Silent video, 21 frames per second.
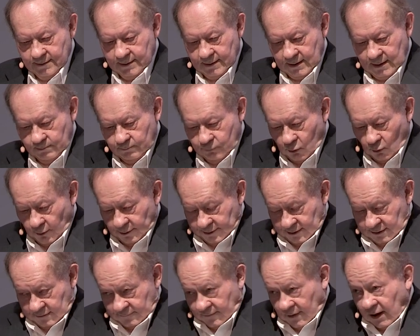
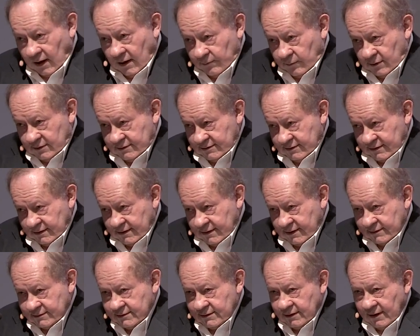important developments in
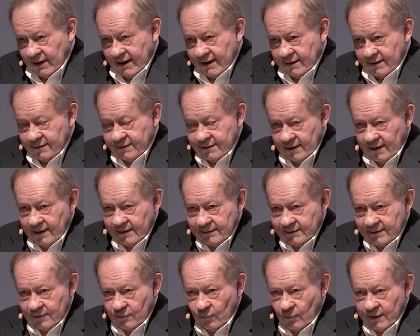this line of thought
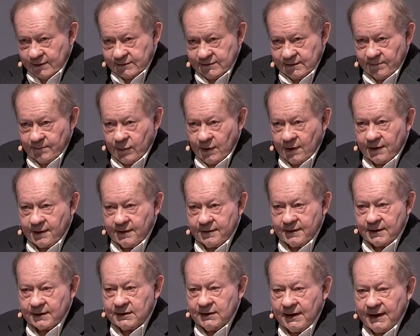that wasn't part of
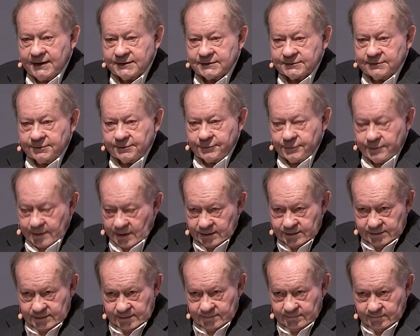the classical
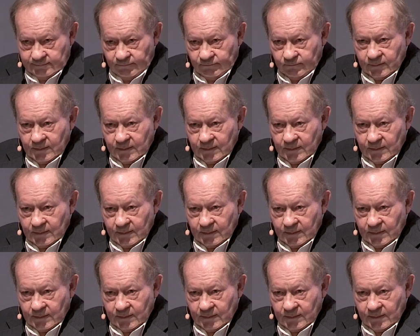tradition